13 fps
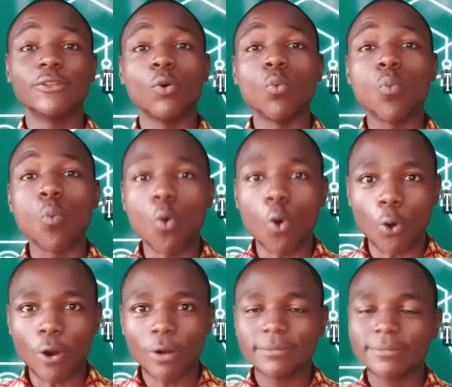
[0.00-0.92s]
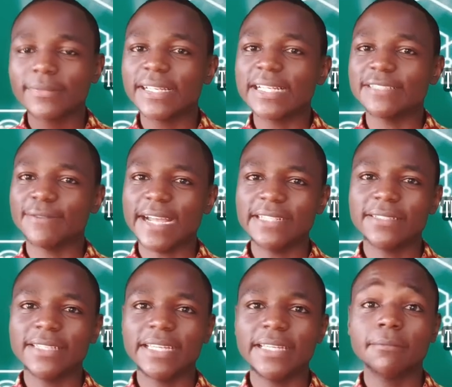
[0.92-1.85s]
The war is
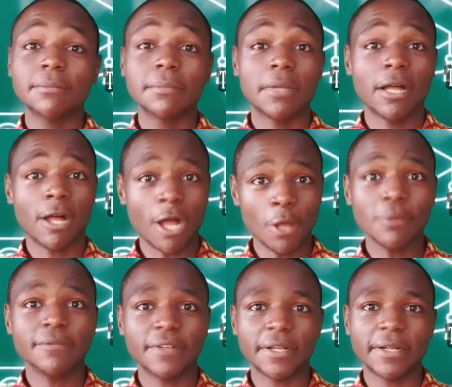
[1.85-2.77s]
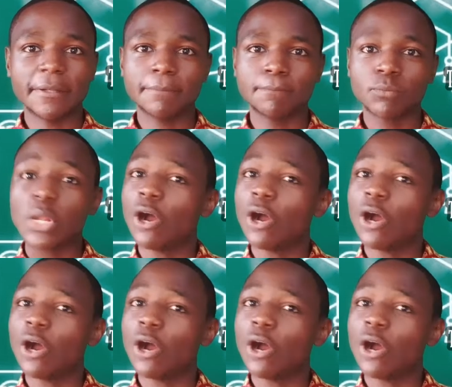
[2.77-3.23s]
finally over.